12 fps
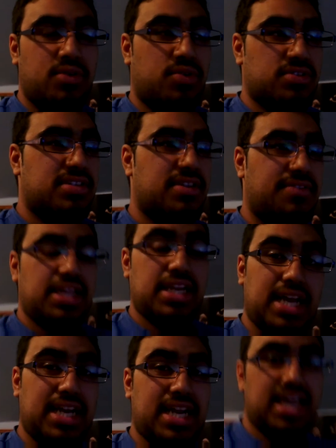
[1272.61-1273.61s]
or
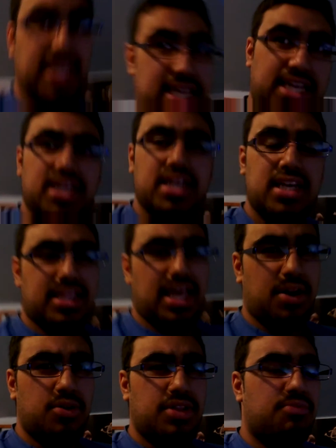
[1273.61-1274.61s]
7990. I
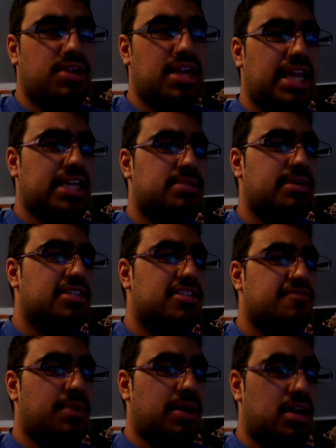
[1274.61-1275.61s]
know they're really
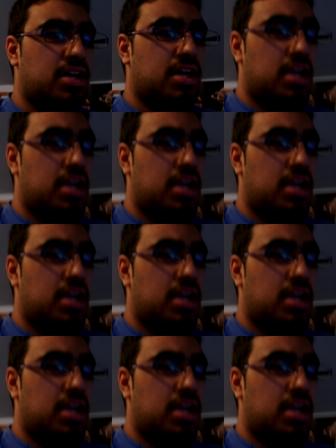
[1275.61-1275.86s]
expensive, but